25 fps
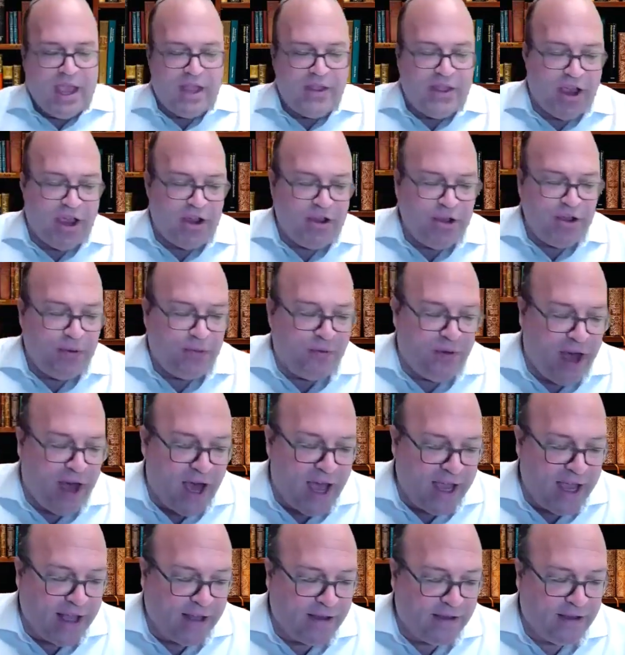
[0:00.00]
And there you
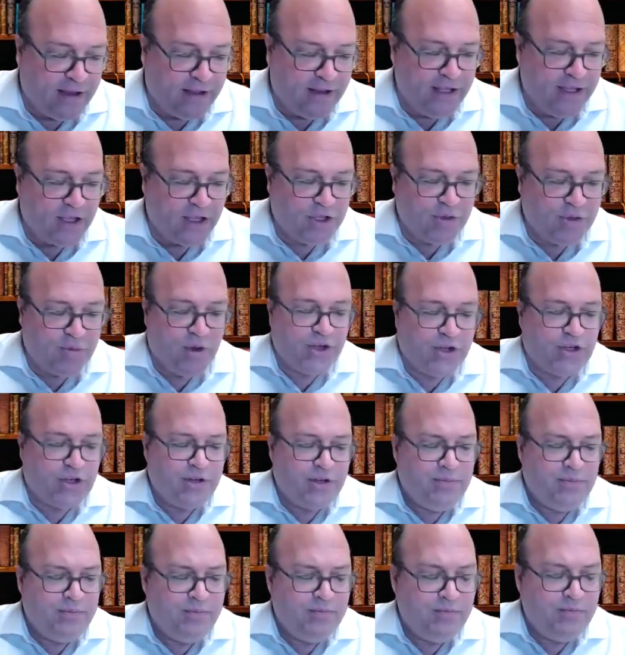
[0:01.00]
find the
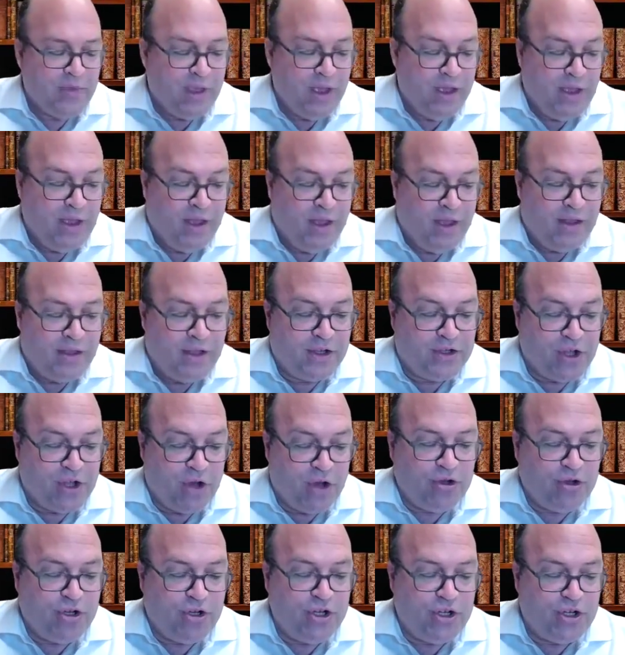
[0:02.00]
expression, the
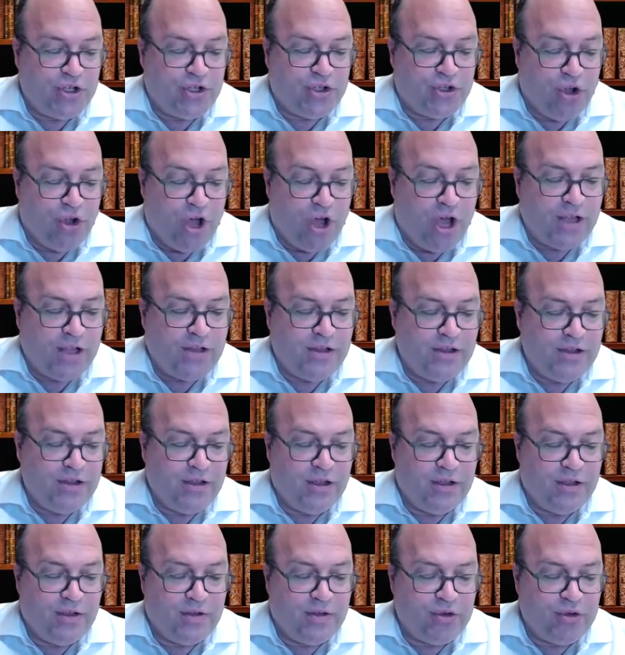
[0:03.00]
Soji is taught.
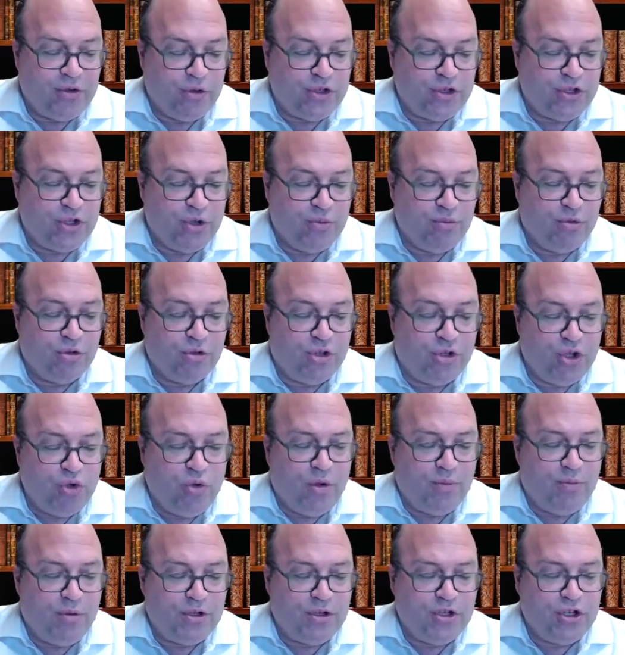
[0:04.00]
Source number
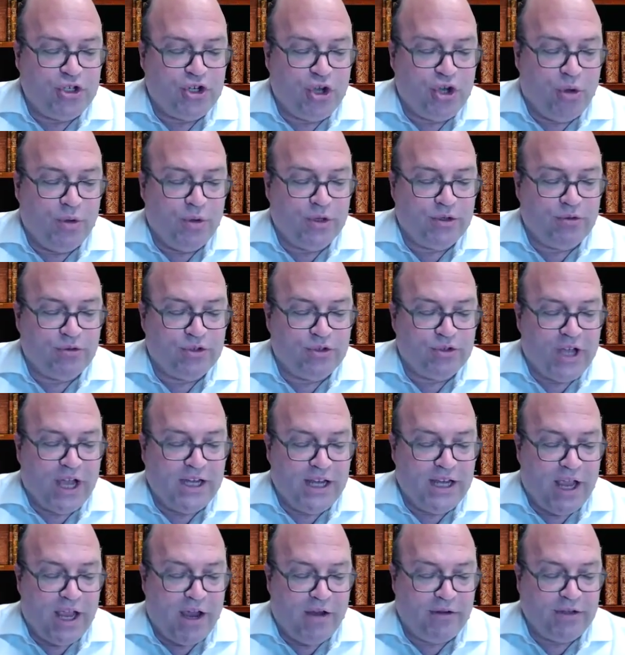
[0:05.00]
2, a person should always
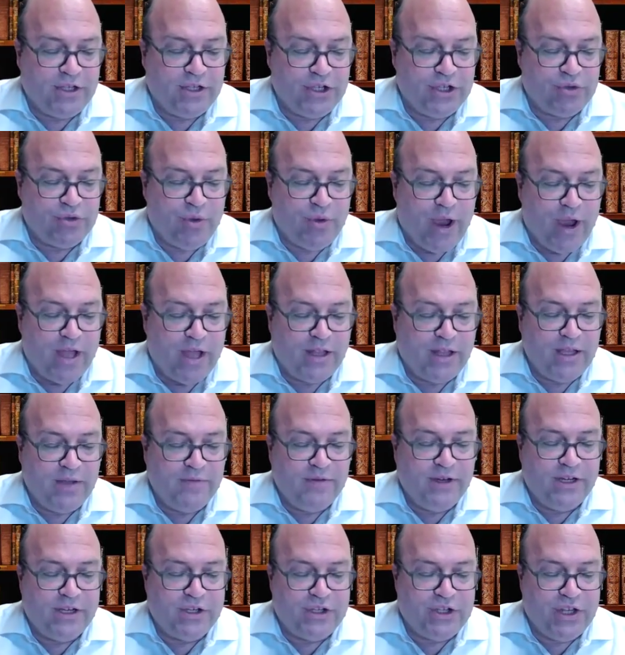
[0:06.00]
reside in Eretz Yisrael,
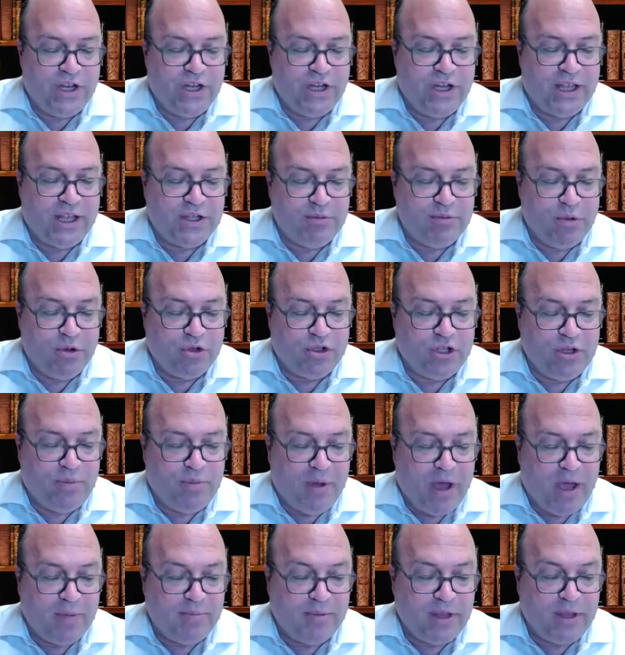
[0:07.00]
even in a city that is mostly
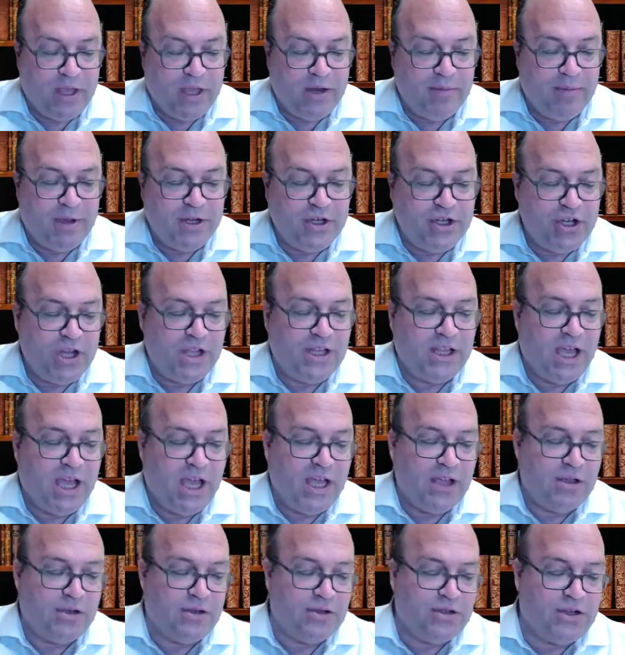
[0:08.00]
populated by
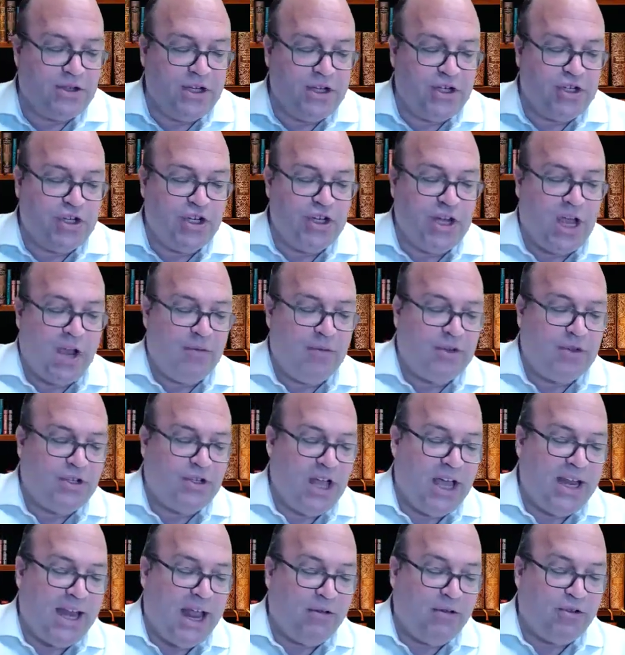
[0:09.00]
Gentiles. You should not
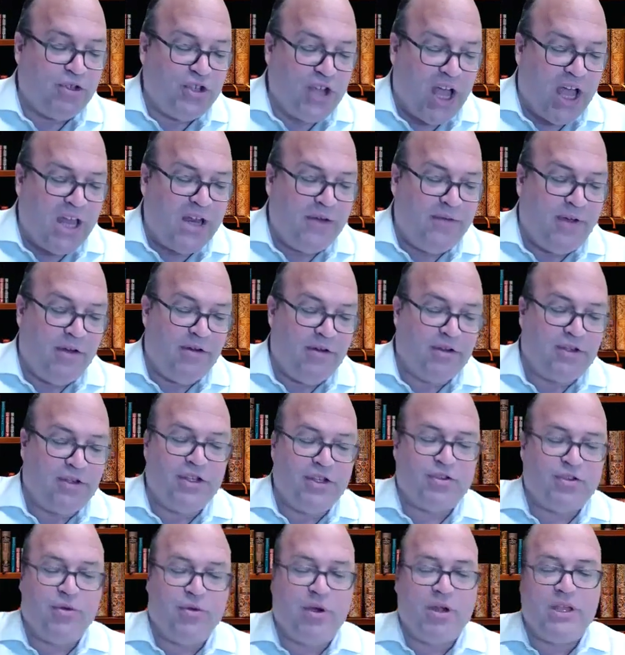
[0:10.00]
reside outside of
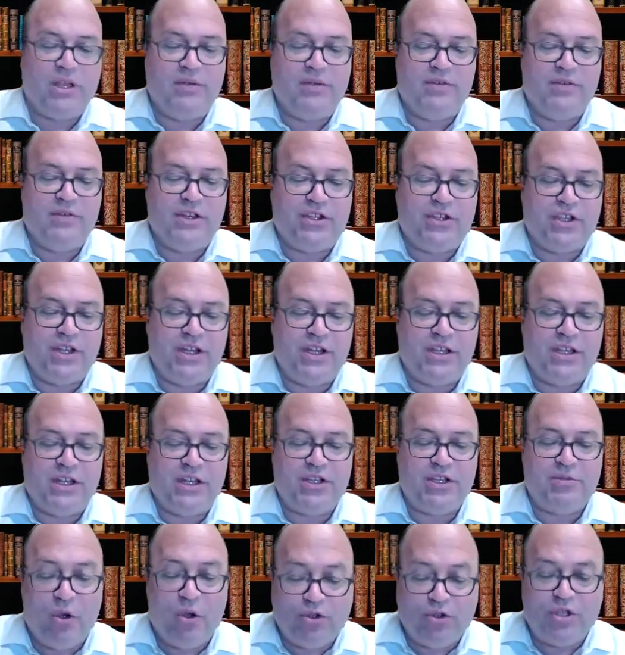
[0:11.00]
Eretz Yisrael, even in a city
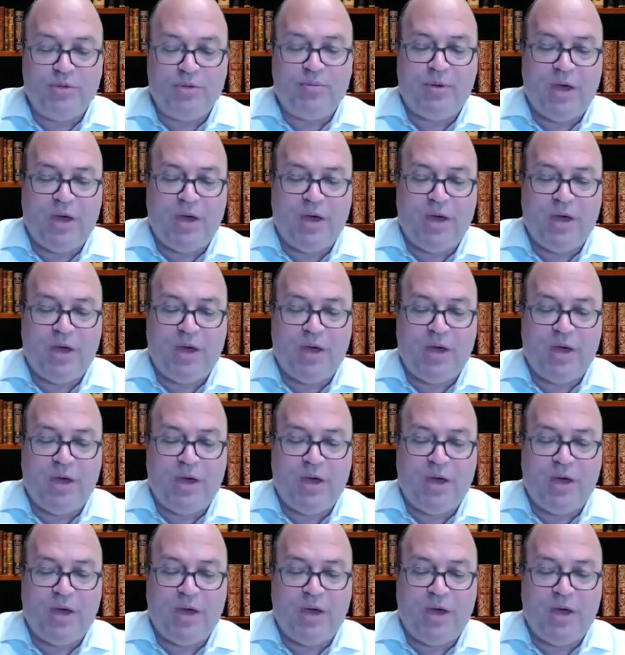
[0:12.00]
that is mostly